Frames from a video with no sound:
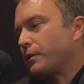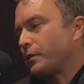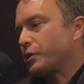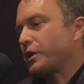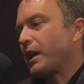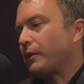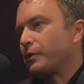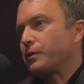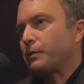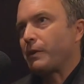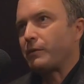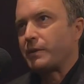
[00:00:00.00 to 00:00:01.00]
their
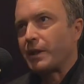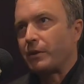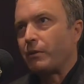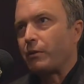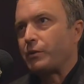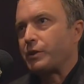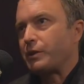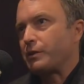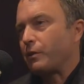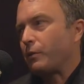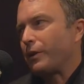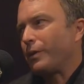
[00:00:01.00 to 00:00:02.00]
challenge around technology
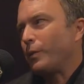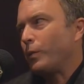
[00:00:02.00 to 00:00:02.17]
is going,